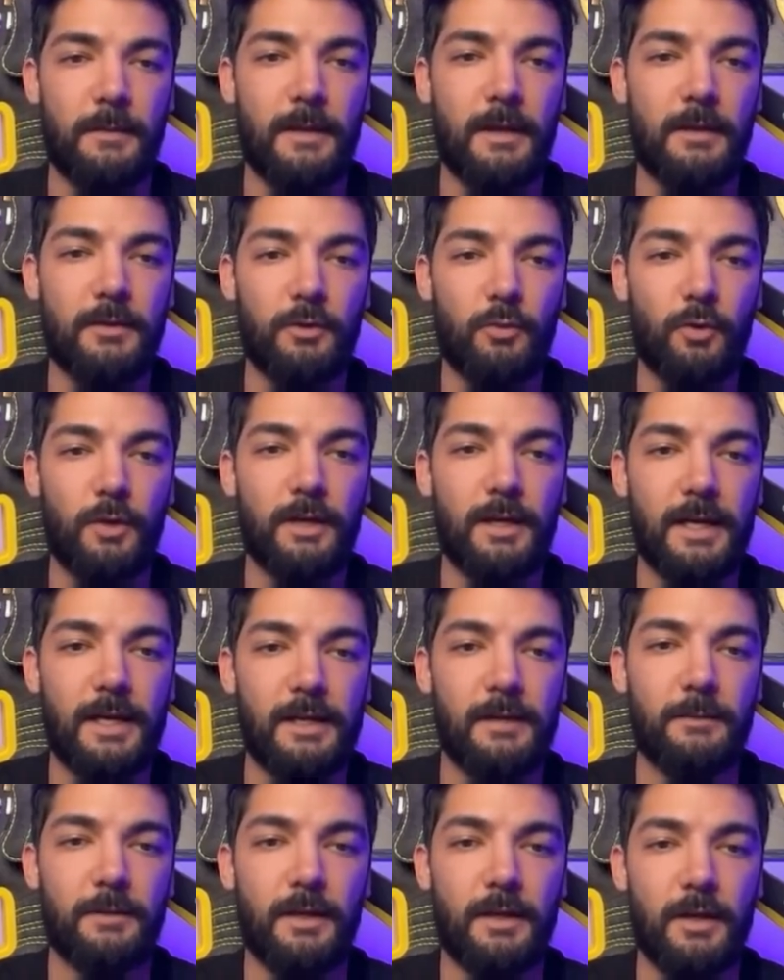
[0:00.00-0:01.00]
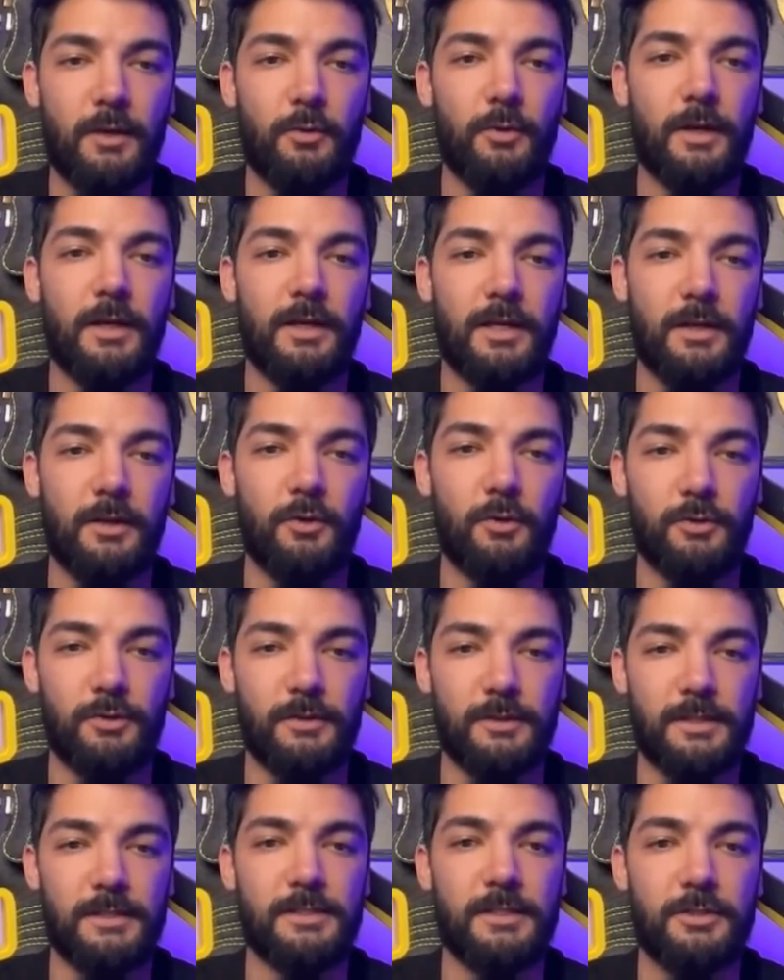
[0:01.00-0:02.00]
If you want to get it very quickly, look,
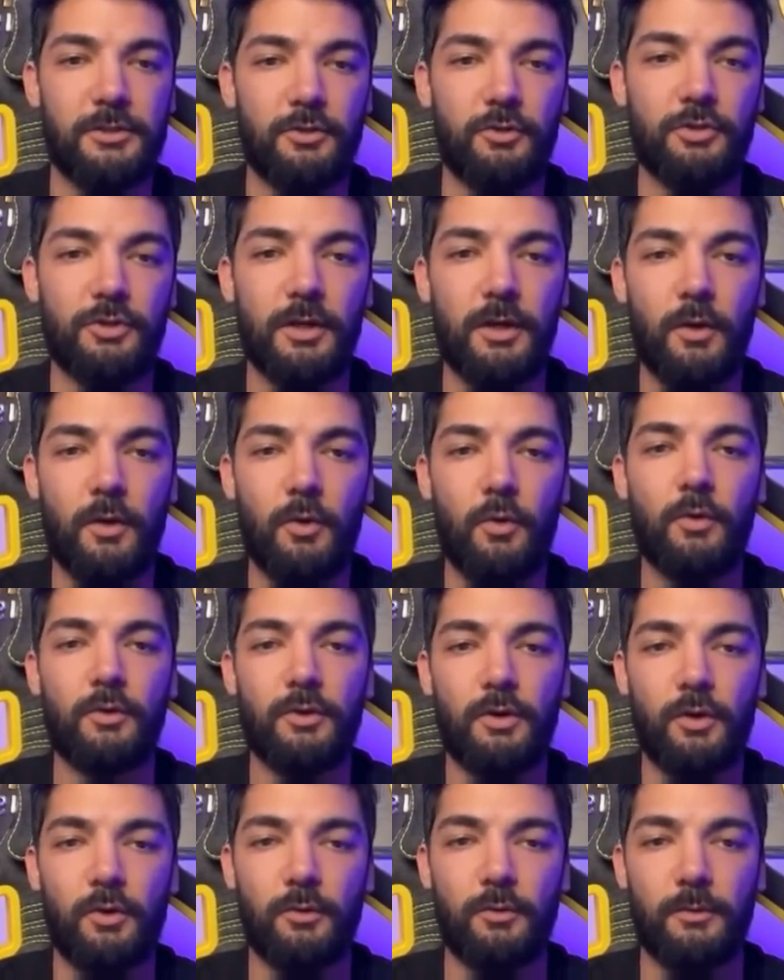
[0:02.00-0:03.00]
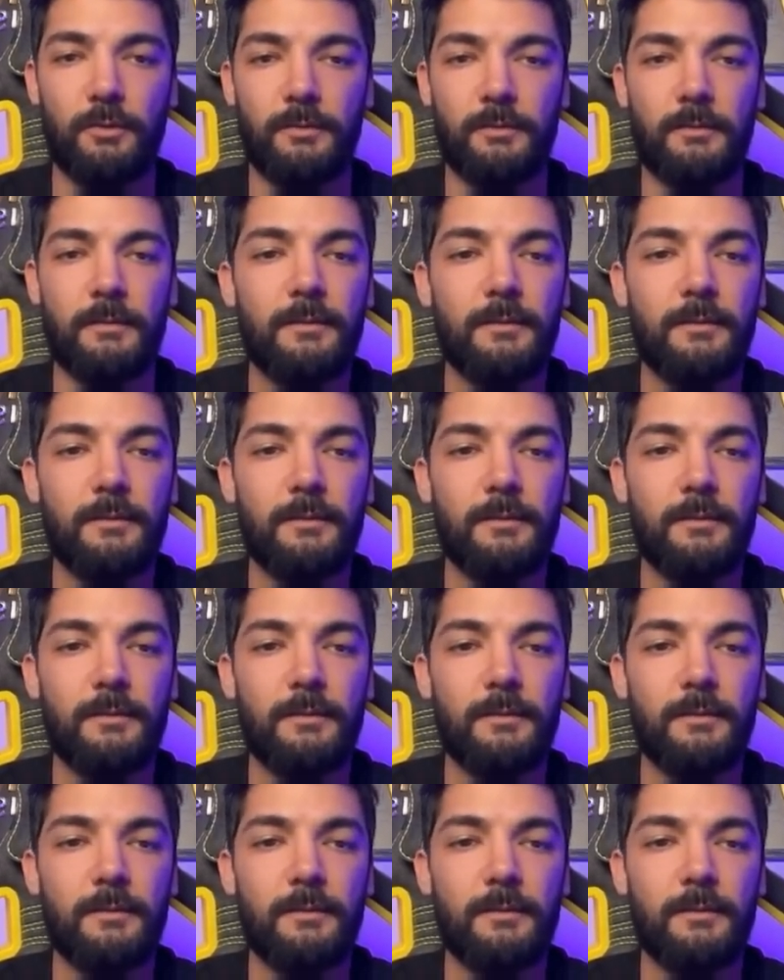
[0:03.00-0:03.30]
this is usually on auto.